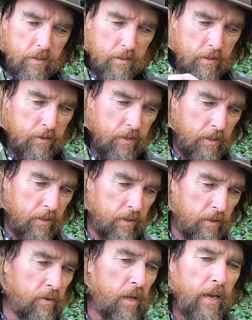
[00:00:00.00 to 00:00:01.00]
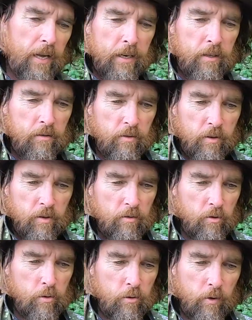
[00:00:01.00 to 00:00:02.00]
and then this. And so there's
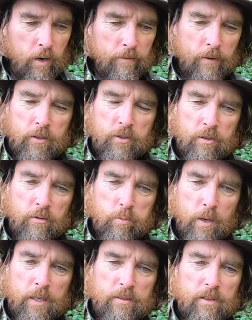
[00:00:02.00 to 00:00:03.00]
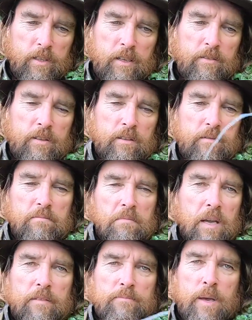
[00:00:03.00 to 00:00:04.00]
2 great advantages. One is it doesn't
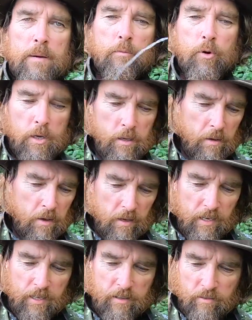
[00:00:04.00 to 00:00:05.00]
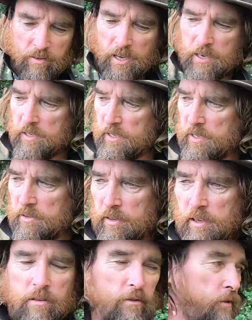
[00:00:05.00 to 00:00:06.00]
have memory, and the second is
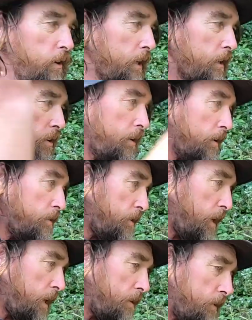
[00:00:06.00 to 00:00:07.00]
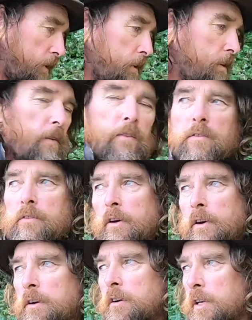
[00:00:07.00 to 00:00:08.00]
it really turns over
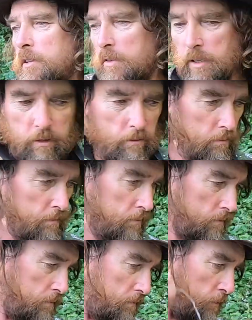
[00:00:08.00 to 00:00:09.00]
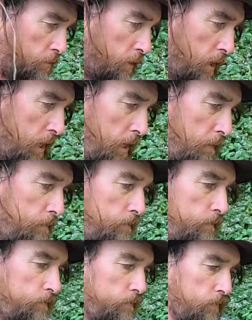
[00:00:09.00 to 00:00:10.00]
very nicely through the ear,
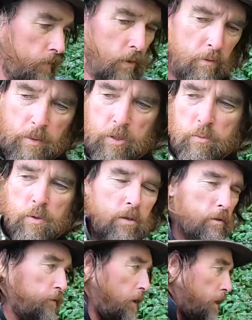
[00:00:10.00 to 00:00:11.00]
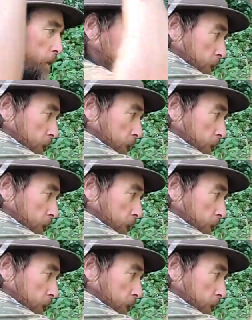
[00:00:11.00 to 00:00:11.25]
especially when you've got a fly on the